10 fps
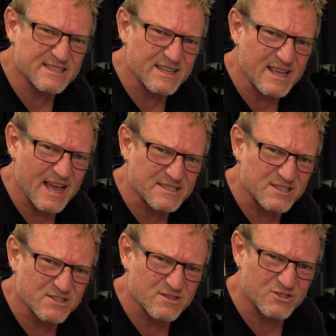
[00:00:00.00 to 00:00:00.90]
the
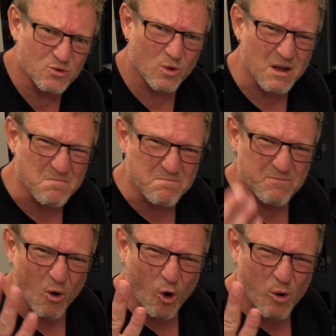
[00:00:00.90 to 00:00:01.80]
essence, because you want
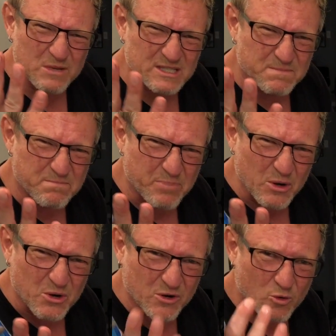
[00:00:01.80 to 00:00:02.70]
to almost
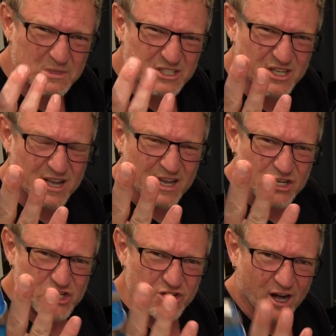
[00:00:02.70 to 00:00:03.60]
burn, almost
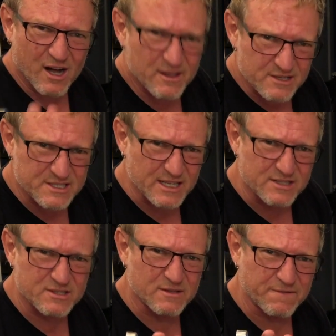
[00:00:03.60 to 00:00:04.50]
char this
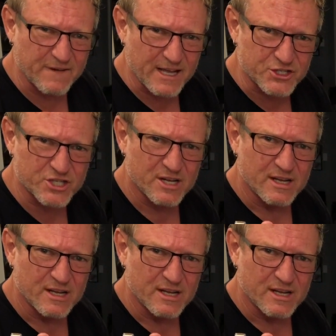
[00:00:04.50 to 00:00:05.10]
into the flesh,